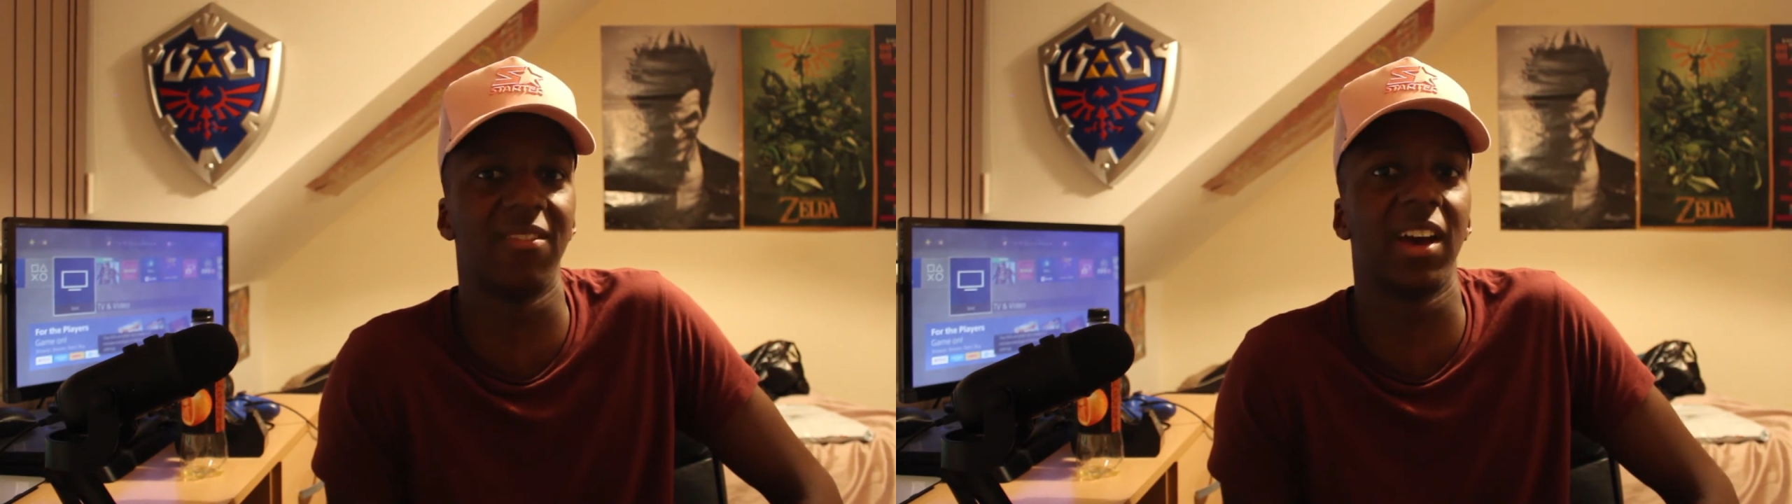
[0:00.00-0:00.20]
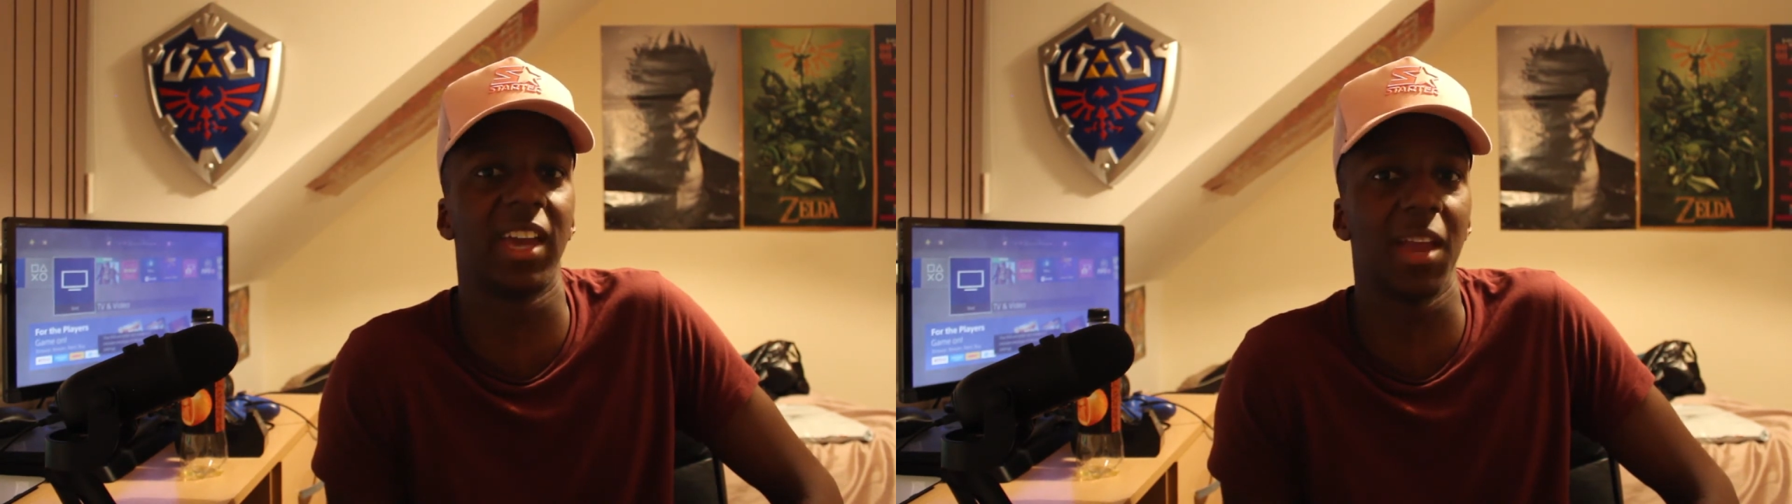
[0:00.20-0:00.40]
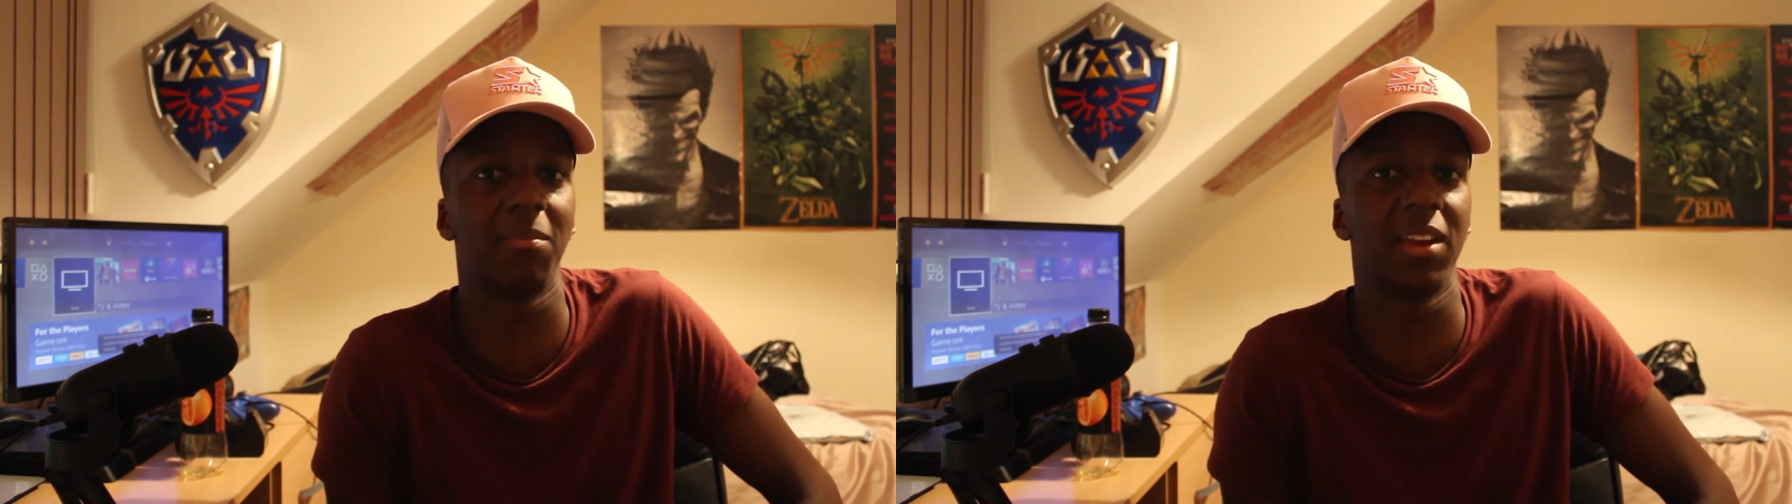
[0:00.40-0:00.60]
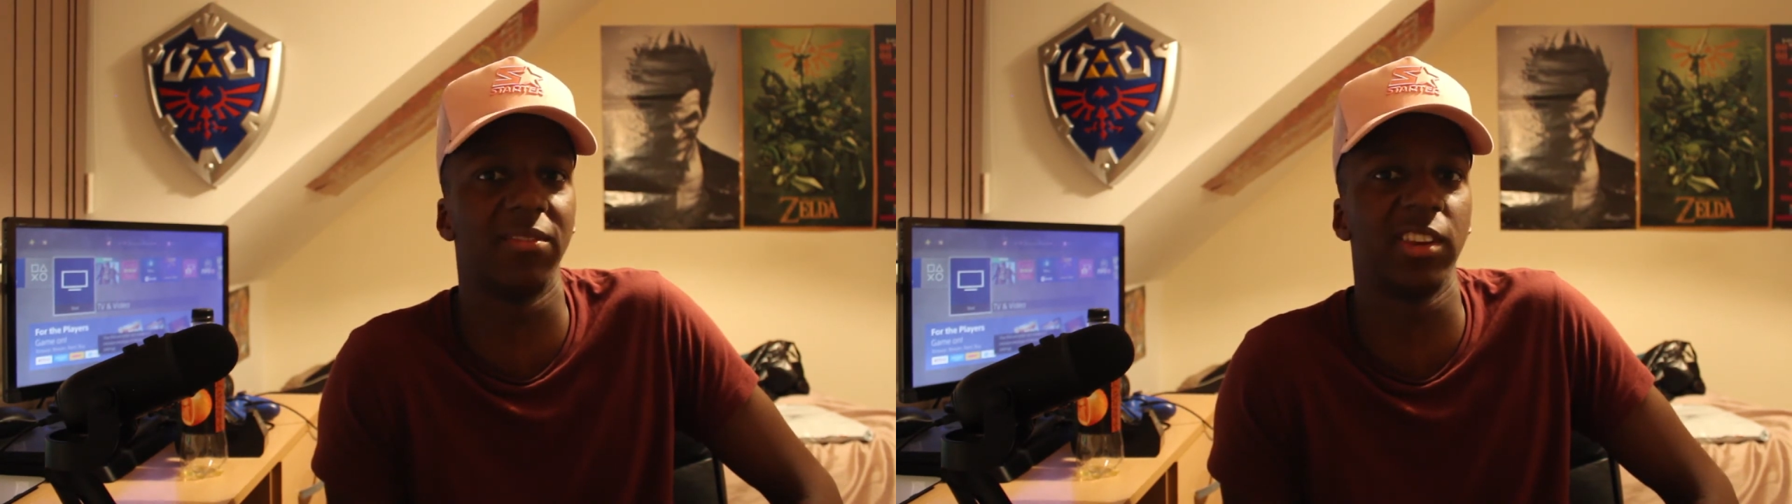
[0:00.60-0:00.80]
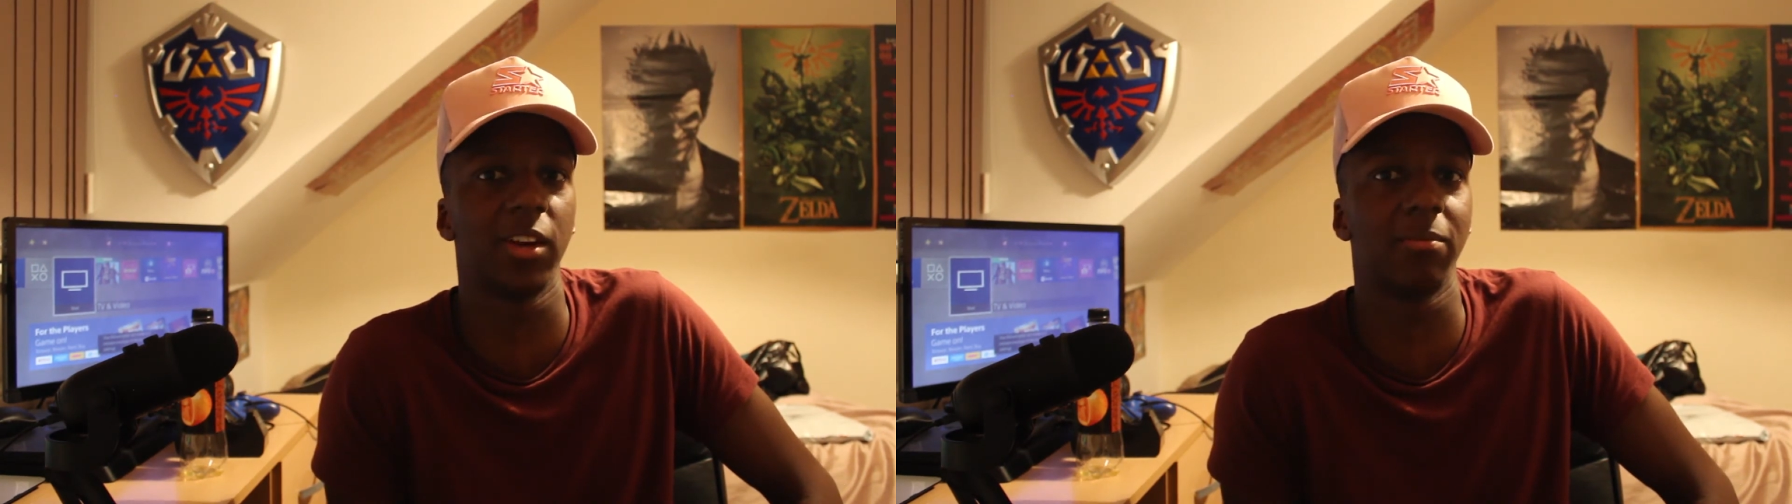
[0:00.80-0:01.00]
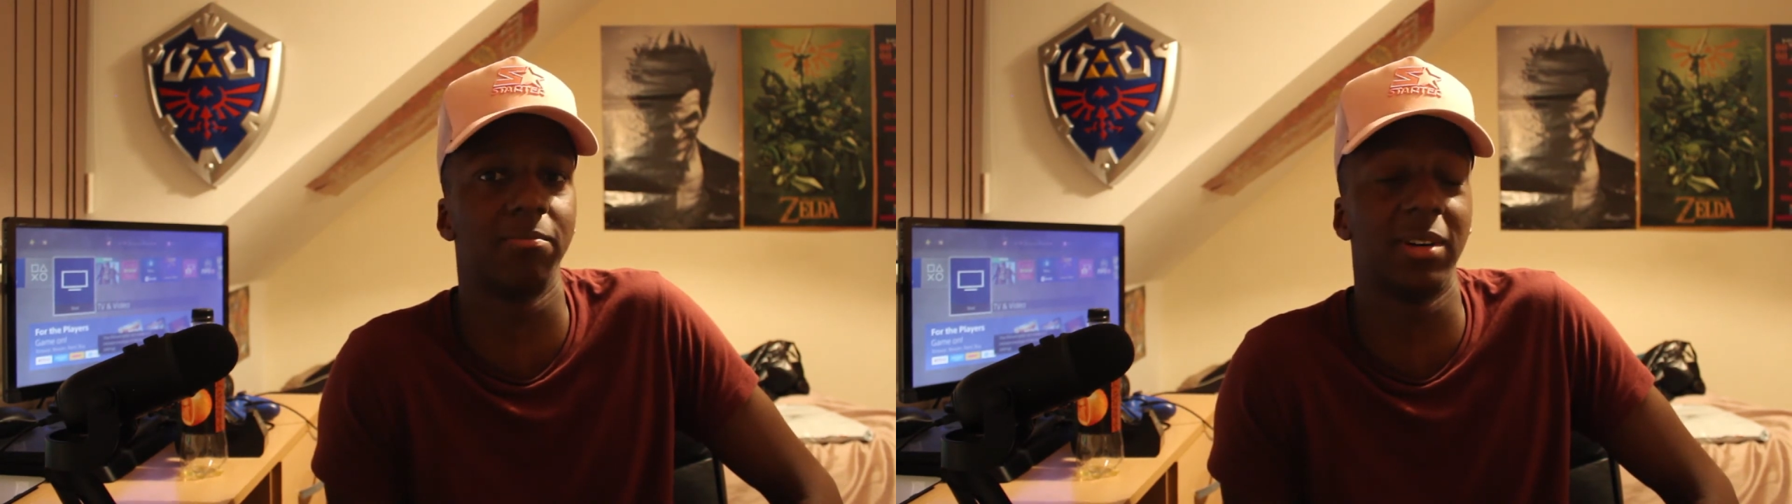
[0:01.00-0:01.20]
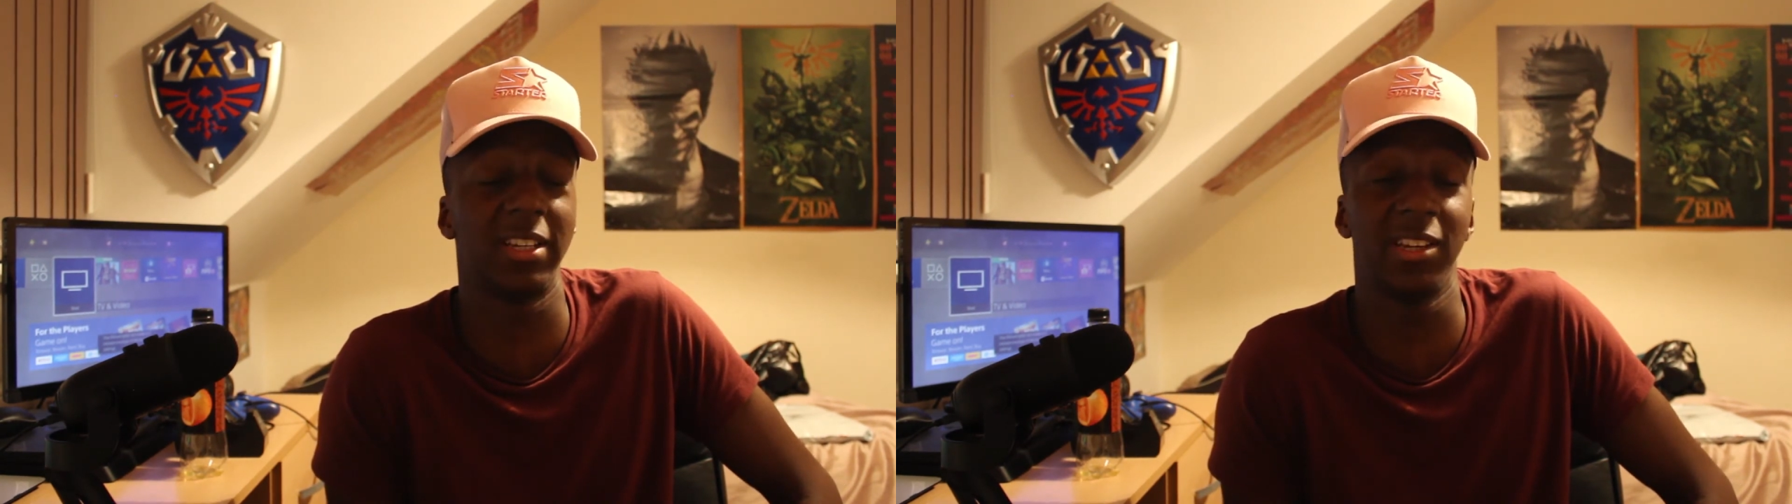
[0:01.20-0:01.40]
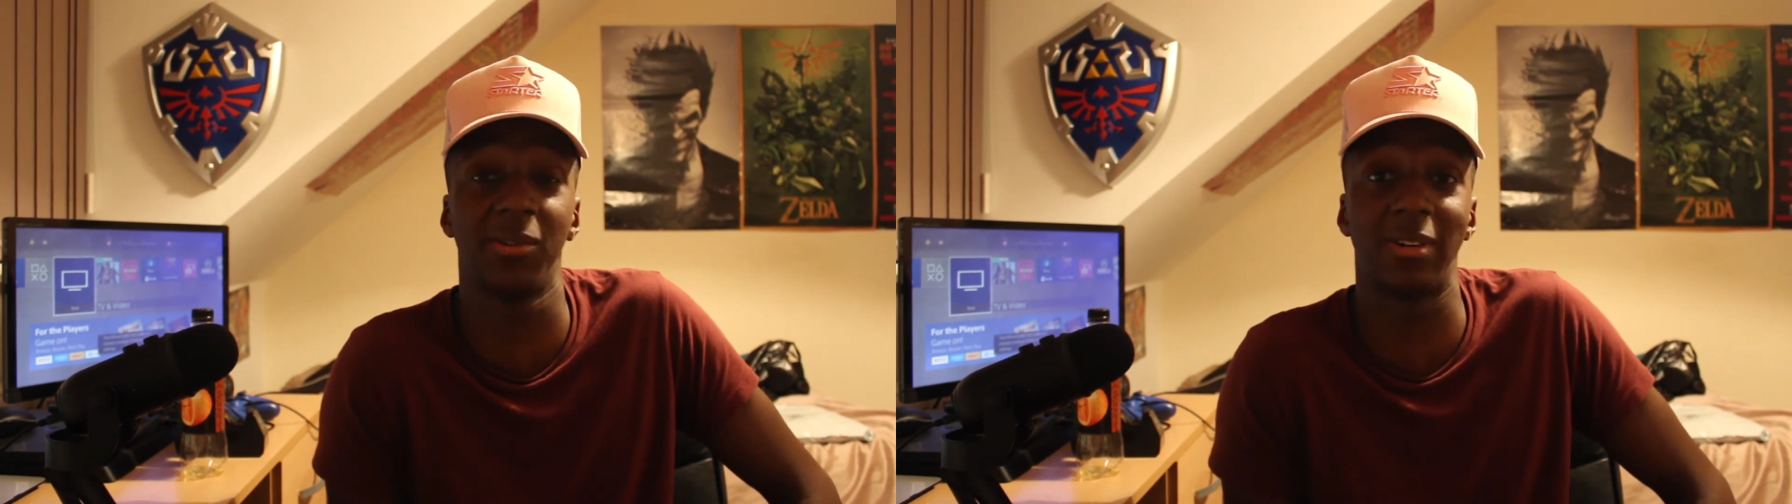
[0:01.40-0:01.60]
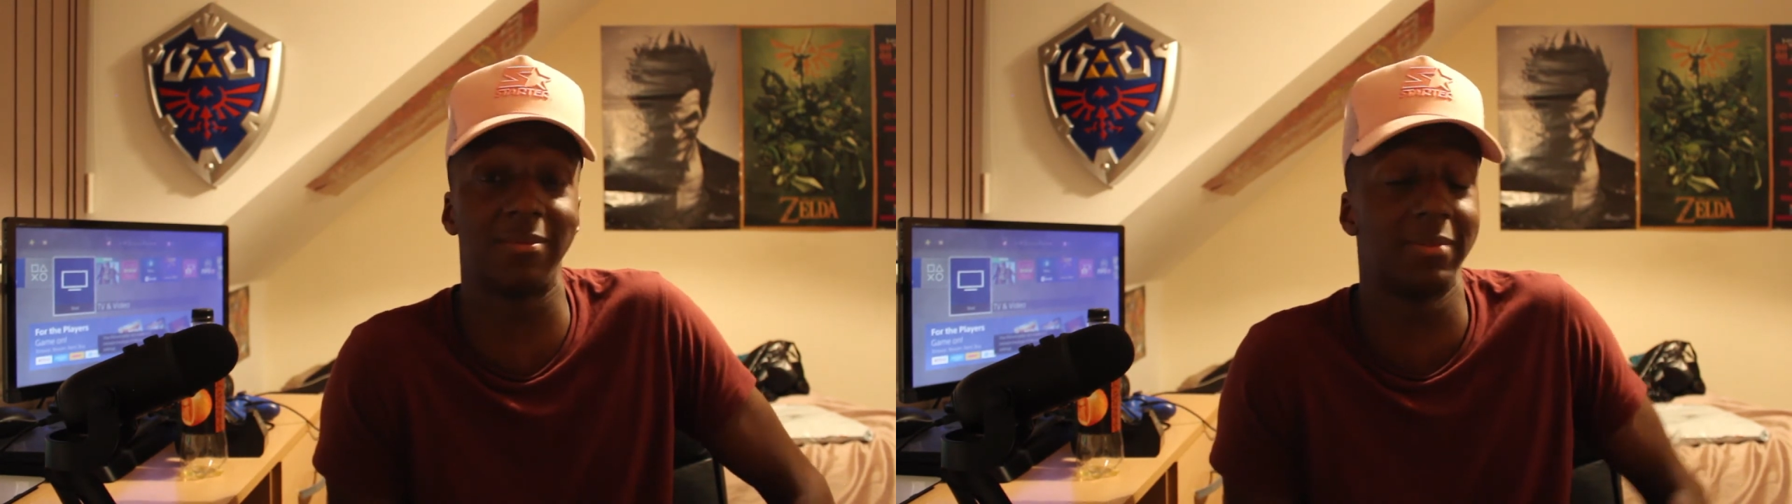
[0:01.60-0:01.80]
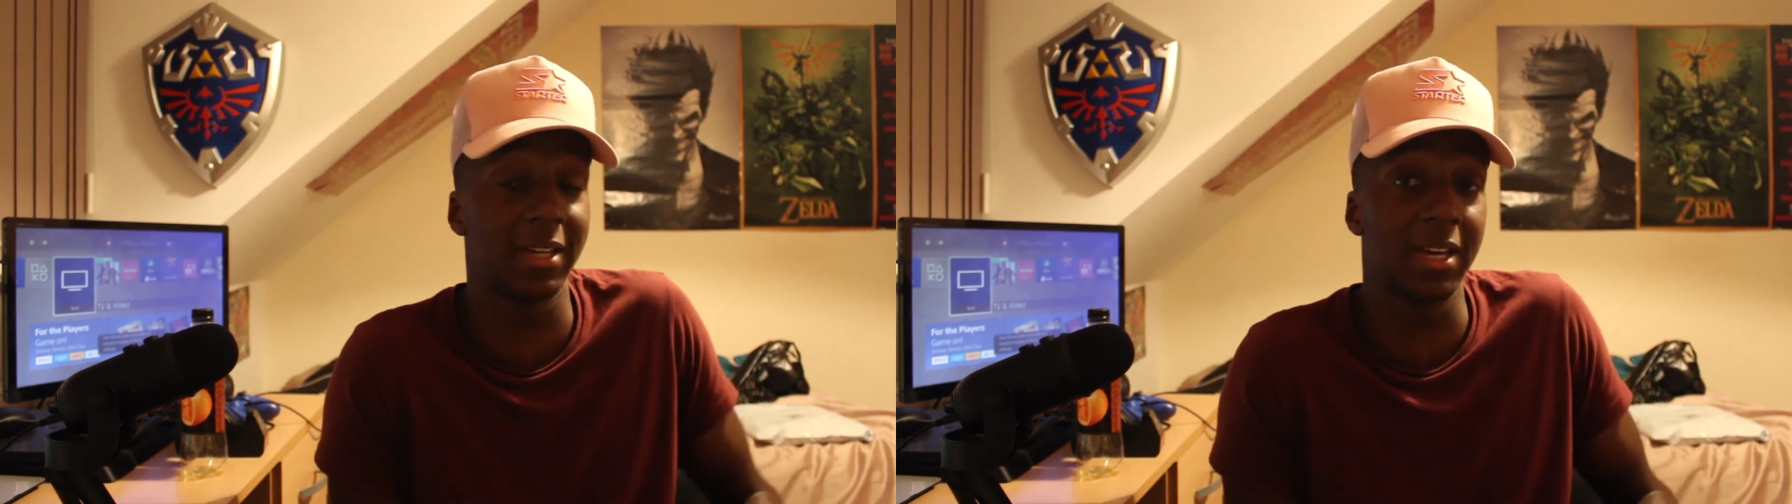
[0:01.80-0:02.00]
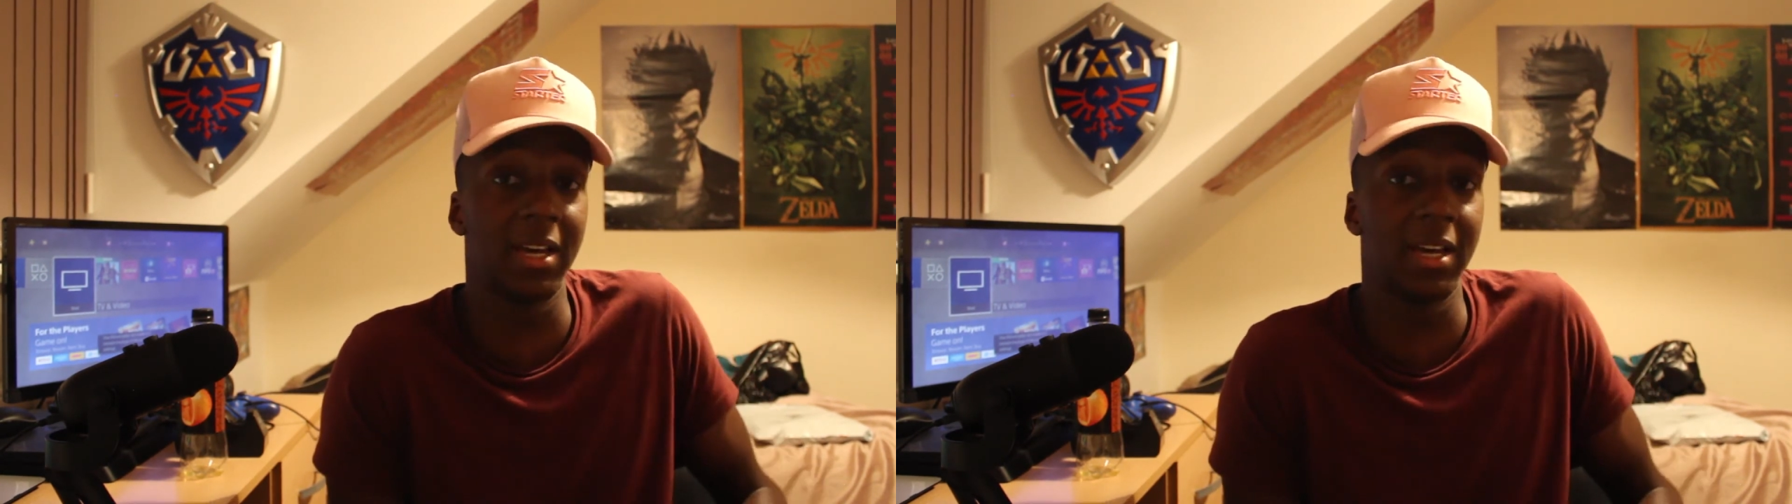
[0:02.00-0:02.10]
that gameplay video. But you know what?